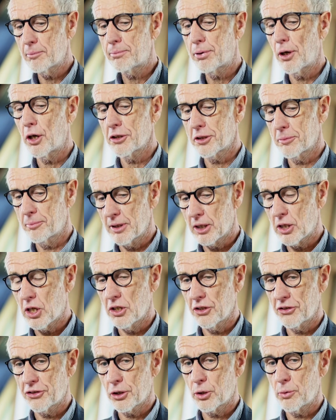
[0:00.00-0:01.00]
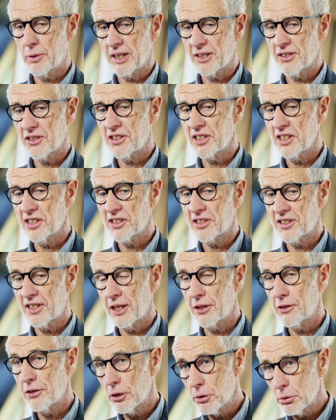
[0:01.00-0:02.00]
possible consequence is
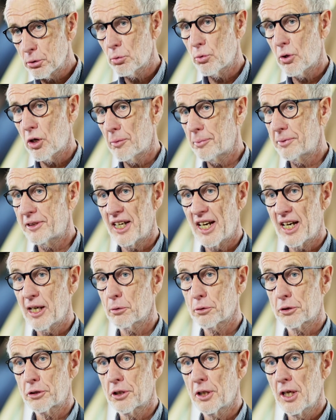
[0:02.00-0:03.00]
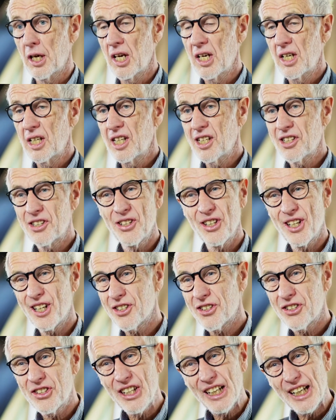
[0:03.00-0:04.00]
that those who opt out is a
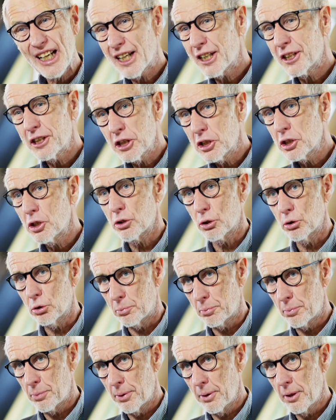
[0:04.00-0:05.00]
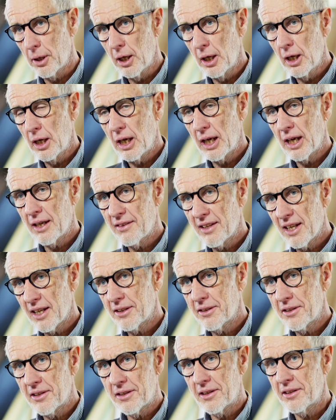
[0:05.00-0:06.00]
selected group, and
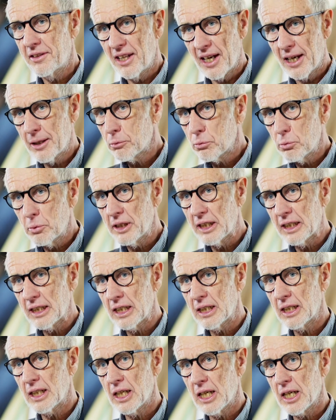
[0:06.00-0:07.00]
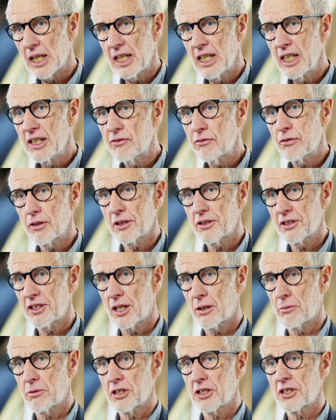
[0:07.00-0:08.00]
that will influence
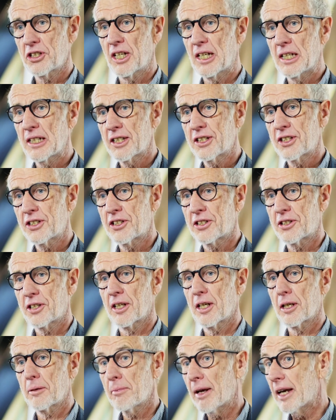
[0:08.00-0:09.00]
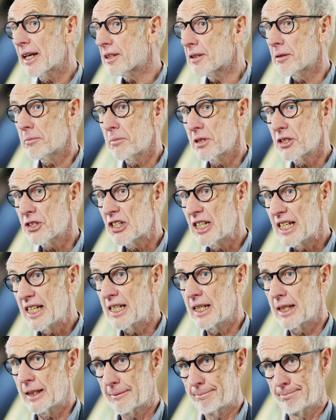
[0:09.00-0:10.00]
our results and make them
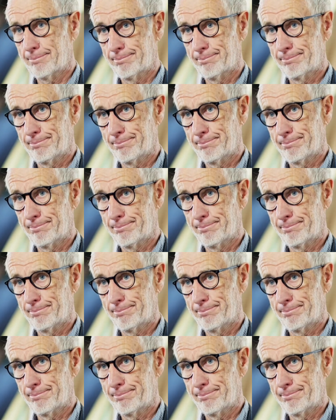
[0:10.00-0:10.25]
misleading.